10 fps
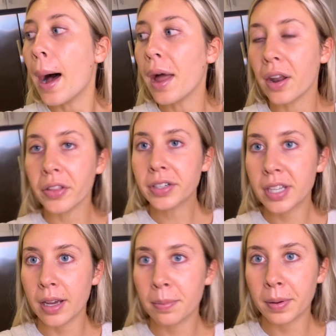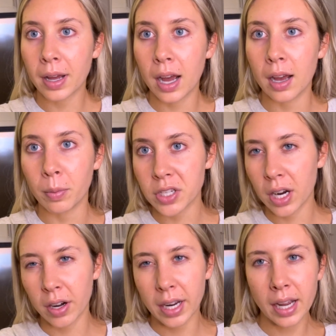Another tip, which I
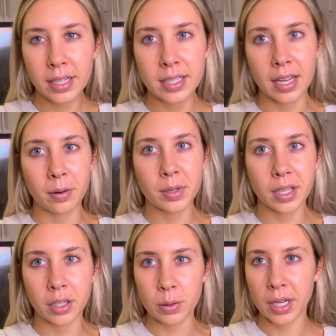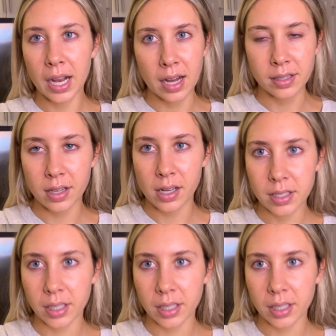already kind of said, was like using hot sauce.